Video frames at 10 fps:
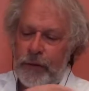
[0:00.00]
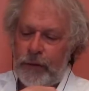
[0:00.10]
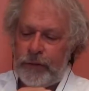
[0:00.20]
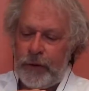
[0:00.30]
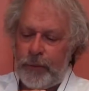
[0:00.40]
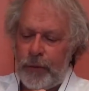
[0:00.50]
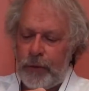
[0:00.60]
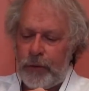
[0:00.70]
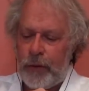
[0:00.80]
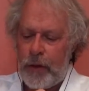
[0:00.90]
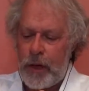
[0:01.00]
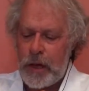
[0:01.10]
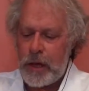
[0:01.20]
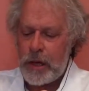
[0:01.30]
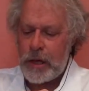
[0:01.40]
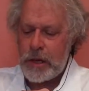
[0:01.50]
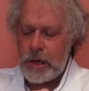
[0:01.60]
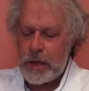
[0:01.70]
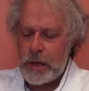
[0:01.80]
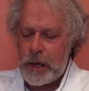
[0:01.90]
very simple.
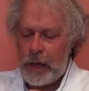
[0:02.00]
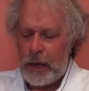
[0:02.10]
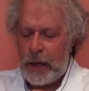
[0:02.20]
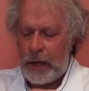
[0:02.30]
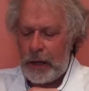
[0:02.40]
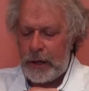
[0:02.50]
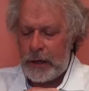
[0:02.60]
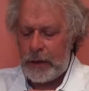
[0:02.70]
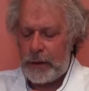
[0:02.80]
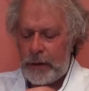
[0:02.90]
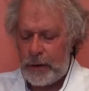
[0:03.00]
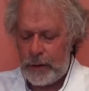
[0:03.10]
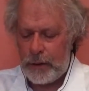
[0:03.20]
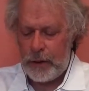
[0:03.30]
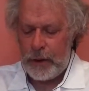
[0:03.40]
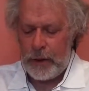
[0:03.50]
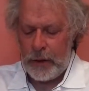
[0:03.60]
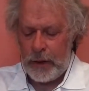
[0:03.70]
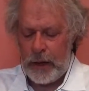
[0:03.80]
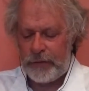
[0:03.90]
And
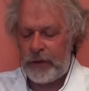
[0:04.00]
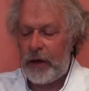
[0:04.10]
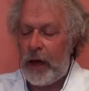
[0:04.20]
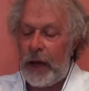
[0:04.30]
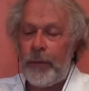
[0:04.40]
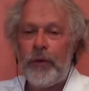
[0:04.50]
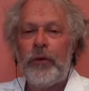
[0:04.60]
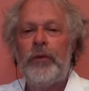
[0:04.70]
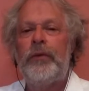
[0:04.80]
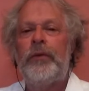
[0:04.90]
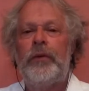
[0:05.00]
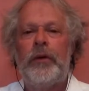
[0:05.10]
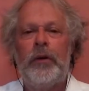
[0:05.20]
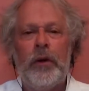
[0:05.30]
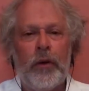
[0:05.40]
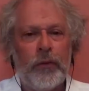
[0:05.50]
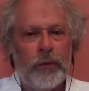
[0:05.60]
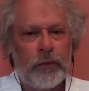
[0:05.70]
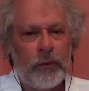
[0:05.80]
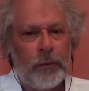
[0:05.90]
it has a timer.
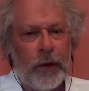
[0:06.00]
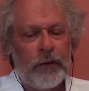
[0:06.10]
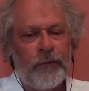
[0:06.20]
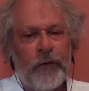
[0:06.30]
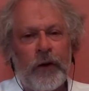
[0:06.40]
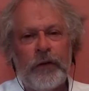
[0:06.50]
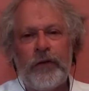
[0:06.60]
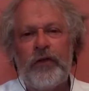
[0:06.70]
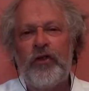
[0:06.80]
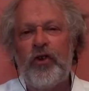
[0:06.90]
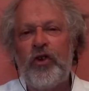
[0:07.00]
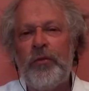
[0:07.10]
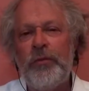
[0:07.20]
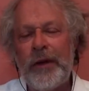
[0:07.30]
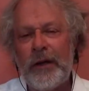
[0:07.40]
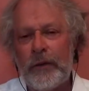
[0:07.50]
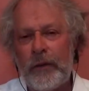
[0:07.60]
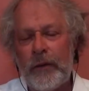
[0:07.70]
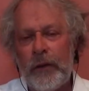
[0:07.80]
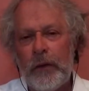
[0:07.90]
go by default, it's 30
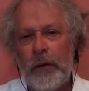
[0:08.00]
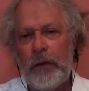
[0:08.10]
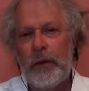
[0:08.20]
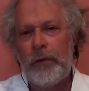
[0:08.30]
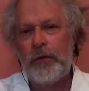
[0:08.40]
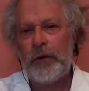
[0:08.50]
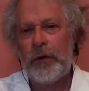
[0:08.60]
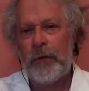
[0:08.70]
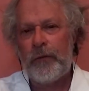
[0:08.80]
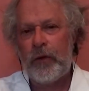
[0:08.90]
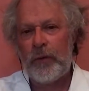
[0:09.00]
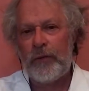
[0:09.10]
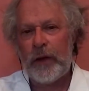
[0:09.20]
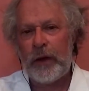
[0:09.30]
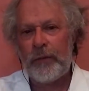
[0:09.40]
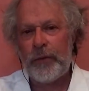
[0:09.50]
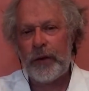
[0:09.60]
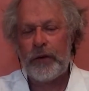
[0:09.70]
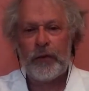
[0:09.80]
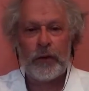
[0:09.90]
minutes, but you can go 45
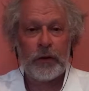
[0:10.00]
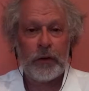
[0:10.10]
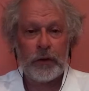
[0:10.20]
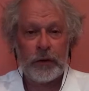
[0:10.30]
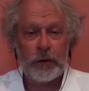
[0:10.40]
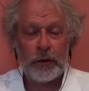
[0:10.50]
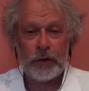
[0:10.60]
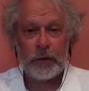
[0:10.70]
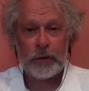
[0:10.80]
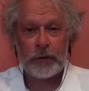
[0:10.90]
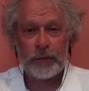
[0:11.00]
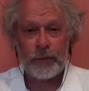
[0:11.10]
minutes or you can go continuous.